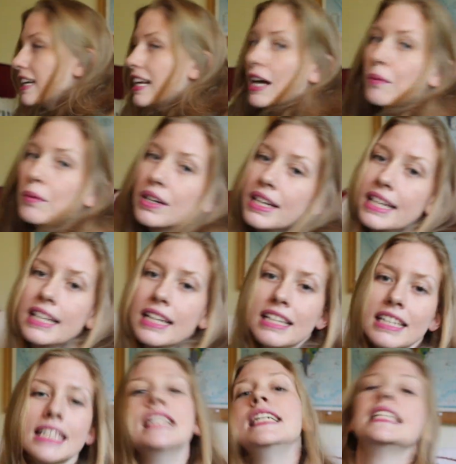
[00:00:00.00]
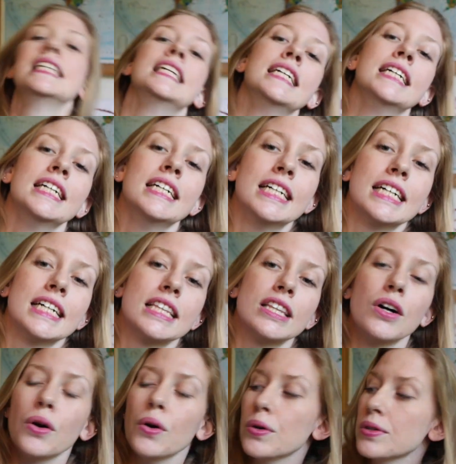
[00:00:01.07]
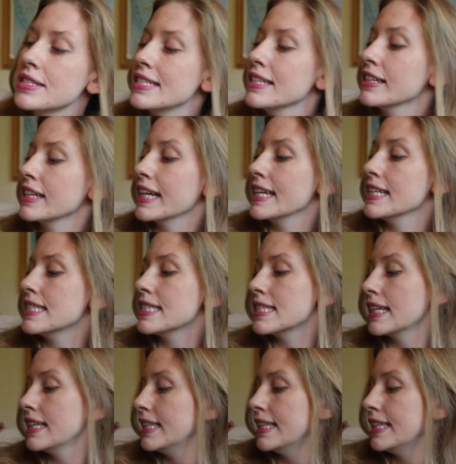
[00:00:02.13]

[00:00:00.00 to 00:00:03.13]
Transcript: and I won the whole series